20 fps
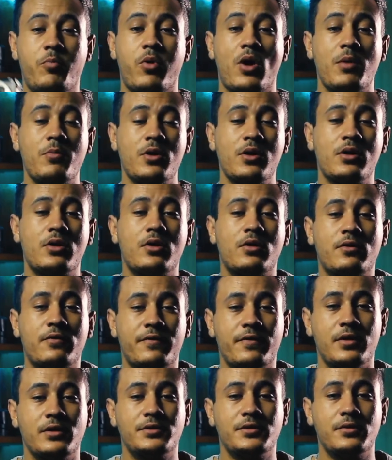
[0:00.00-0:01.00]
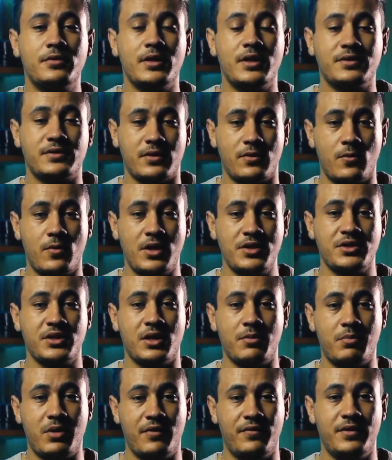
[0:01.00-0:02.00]
primary color filter is arranged
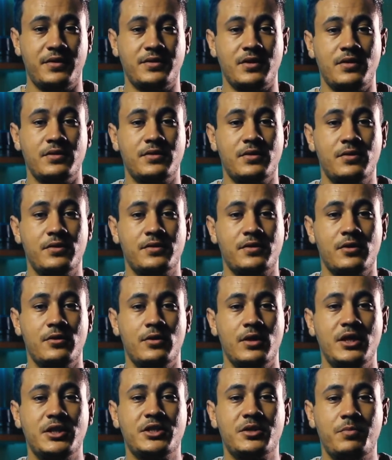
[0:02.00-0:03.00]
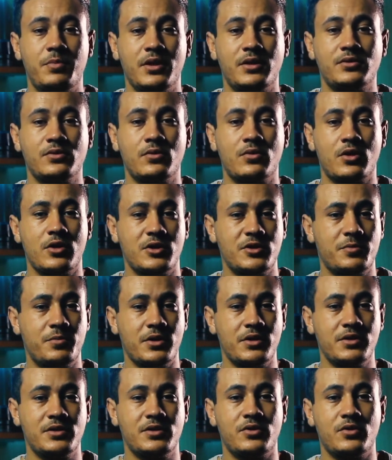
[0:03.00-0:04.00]
above the sensor, so each pixel
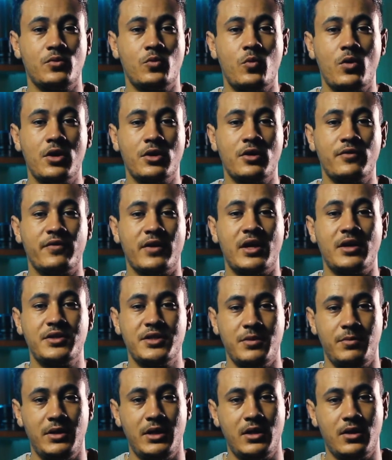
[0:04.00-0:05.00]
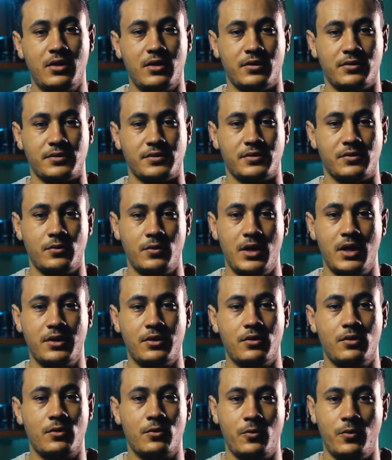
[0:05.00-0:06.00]
corresponds to one of RGB colors, red
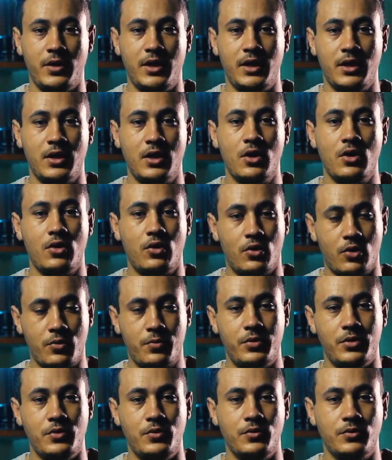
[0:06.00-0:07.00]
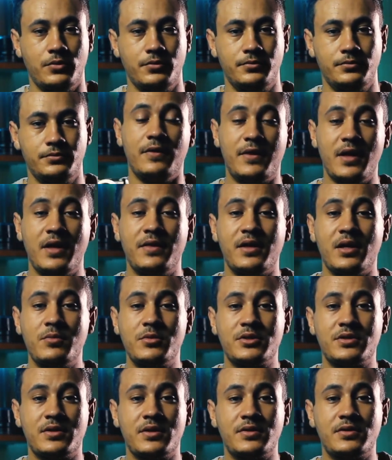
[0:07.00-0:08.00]
or green or blue. Then the
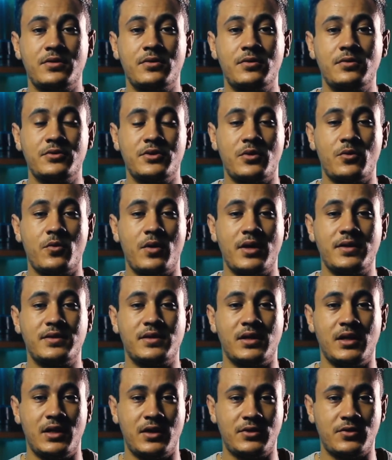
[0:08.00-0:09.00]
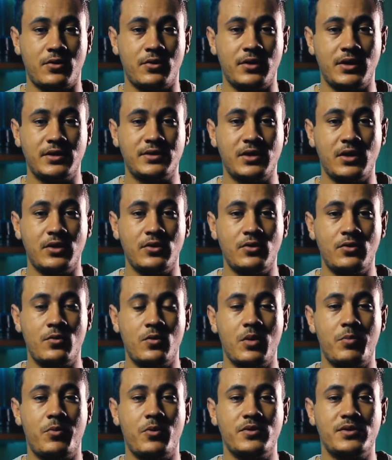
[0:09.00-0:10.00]
image sensor generates an electronic signal
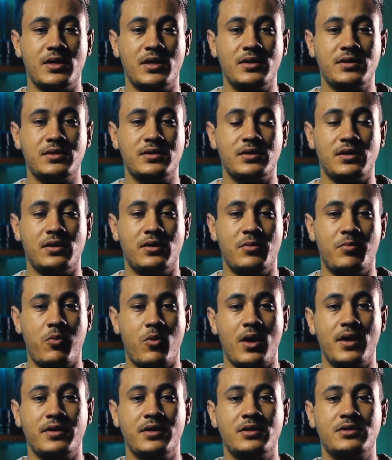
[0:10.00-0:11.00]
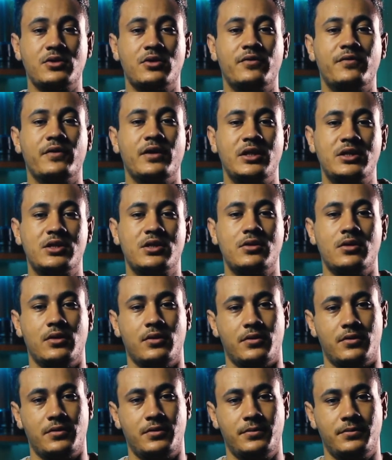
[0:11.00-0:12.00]
represents the brightness of each
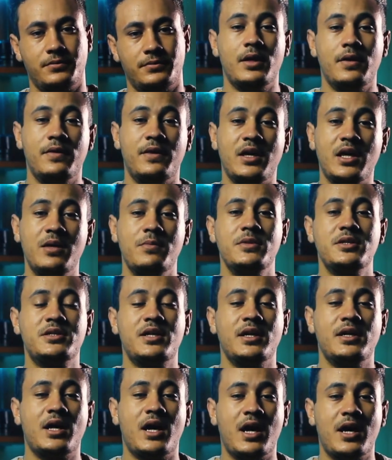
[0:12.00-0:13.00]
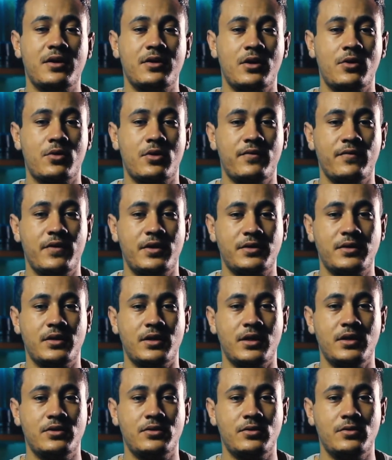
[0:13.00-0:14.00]
color. The image data are now
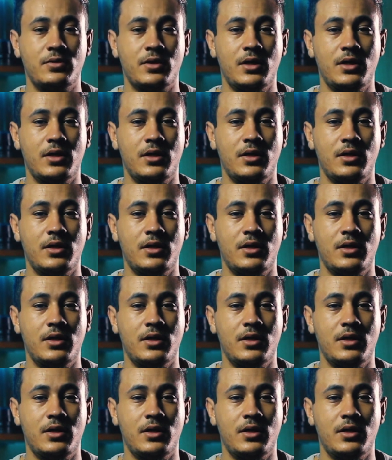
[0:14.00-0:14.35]
converted into